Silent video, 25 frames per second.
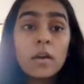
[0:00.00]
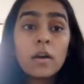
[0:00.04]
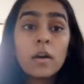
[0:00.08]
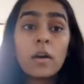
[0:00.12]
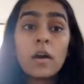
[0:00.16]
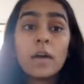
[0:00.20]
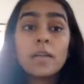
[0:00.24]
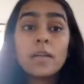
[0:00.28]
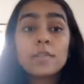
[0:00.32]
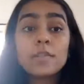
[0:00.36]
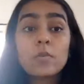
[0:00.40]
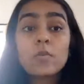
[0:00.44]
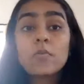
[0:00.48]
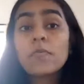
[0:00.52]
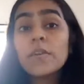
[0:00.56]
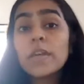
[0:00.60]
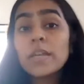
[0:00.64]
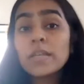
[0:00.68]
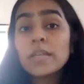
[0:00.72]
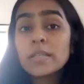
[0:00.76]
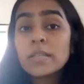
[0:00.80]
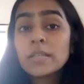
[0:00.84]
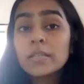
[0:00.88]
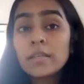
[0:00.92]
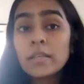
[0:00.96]
or instead of
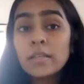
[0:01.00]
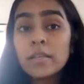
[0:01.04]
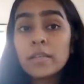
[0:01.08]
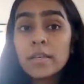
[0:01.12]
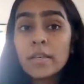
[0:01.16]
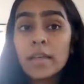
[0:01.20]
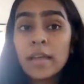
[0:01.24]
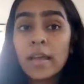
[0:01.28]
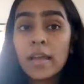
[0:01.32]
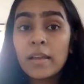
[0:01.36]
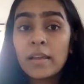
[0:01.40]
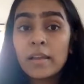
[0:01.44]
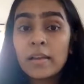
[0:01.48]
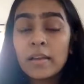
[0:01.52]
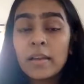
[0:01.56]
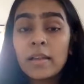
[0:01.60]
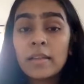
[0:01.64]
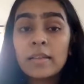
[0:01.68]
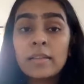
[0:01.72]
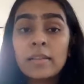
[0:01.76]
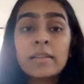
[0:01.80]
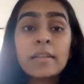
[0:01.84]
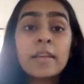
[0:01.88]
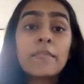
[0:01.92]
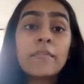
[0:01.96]
waiting till the end
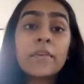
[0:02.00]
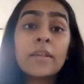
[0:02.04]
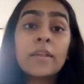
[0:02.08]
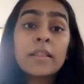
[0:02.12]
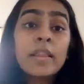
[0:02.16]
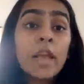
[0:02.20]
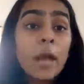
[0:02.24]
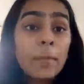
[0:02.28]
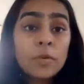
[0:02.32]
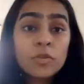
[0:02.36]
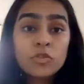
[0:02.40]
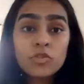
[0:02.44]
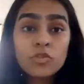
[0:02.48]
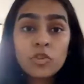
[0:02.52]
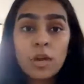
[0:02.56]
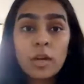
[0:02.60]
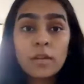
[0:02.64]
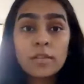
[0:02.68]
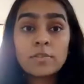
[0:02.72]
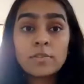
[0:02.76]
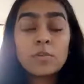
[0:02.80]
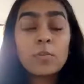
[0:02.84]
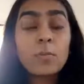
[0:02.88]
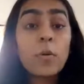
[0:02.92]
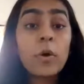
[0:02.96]
and giving them a
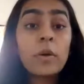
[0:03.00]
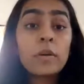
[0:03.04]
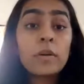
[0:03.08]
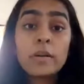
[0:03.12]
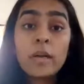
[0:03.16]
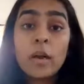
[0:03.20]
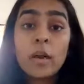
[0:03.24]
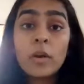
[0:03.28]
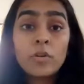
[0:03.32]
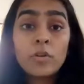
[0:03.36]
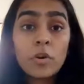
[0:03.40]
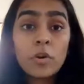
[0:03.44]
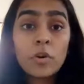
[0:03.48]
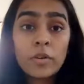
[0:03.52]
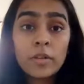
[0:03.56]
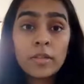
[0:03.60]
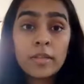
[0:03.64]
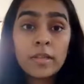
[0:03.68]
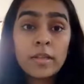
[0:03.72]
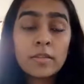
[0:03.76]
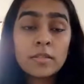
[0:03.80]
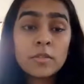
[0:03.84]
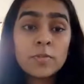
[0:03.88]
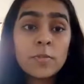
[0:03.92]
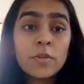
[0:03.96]
chance to point it out during
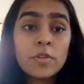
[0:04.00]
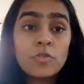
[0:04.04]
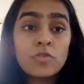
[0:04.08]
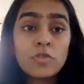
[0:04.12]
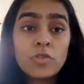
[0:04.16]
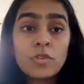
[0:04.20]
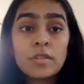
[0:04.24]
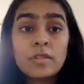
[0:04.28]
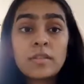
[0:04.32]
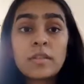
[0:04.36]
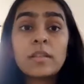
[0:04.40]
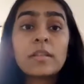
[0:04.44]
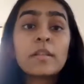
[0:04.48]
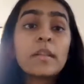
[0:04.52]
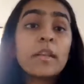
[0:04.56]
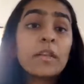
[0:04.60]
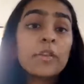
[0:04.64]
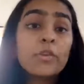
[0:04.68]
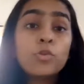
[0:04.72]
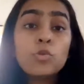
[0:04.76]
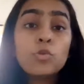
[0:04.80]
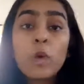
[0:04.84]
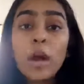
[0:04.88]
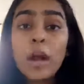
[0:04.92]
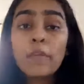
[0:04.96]
their speeches, and then
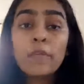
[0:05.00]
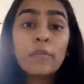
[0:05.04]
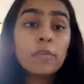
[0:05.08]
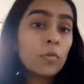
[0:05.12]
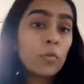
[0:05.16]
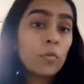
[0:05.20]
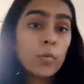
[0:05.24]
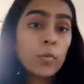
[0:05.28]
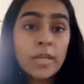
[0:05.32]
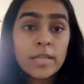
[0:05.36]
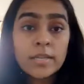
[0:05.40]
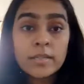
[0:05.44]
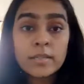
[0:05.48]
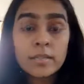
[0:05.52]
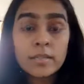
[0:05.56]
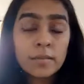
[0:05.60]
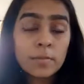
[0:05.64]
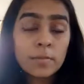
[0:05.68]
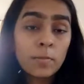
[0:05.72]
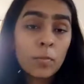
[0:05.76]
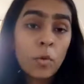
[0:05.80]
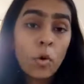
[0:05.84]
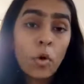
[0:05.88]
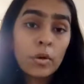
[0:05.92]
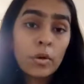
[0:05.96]
you having to waste
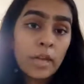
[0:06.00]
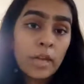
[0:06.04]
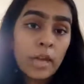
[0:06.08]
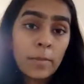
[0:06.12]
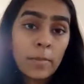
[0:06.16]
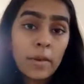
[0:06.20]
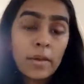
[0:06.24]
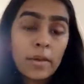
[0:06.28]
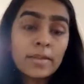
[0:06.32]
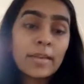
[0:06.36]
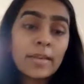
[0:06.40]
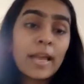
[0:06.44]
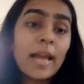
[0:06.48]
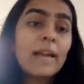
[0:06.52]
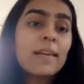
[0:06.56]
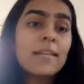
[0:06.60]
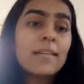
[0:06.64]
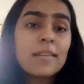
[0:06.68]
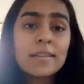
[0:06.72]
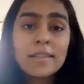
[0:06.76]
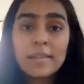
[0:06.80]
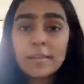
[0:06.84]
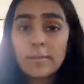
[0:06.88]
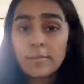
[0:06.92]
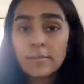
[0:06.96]
more time, untangle
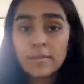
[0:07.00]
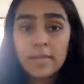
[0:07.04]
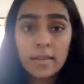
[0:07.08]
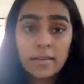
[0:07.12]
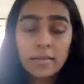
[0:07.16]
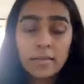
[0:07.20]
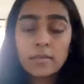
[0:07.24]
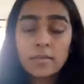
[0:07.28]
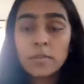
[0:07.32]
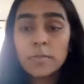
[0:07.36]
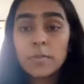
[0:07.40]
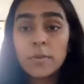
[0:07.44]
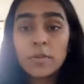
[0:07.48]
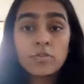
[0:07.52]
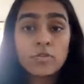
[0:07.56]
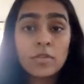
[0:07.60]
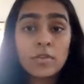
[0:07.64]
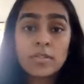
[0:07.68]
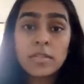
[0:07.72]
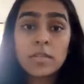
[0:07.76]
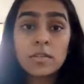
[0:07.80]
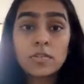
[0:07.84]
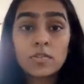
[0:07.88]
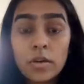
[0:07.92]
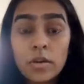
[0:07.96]
it in your second speech,
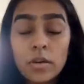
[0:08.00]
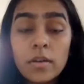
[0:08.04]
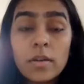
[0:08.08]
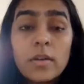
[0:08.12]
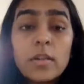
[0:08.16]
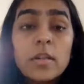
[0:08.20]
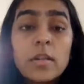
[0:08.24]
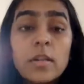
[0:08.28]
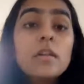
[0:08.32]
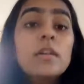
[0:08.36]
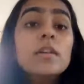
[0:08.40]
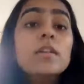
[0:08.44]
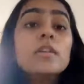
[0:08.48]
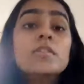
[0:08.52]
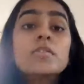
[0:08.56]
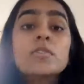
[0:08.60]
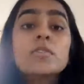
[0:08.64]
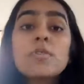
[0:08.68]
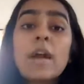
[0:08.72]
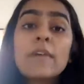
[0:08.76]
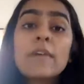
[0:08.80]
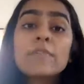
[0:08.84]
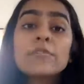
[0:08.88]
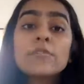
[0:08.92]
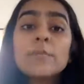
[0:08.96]
etc. So
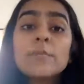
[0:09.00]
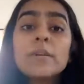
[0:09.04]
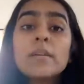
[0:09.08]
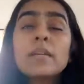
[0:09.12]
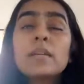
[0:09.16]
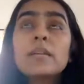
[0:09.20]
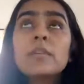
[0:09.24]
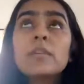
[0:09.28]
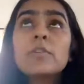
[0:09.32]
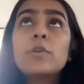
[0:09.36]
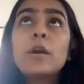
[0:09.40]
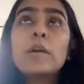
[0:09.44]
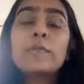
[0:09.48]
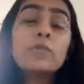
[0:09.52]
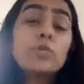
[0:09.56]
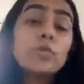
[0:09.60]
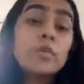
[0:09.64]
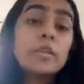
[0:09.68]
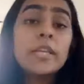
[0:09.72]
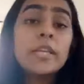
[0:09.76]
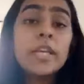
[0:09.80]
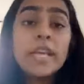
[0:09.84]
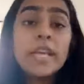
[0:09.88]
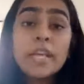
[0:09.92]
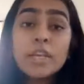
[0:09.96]
you have to
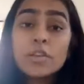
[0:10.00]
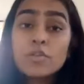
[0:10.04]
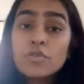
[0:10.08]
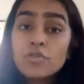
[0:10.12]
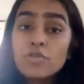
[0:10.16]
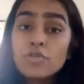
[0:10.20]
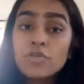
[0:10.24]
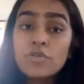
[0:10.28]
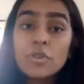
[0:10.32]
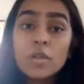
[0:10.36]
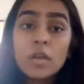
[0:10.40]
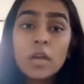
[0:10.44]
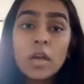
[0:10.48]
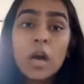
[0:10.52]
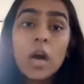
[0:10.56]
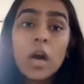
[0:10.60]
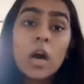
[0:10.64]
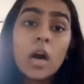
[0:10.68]
gauge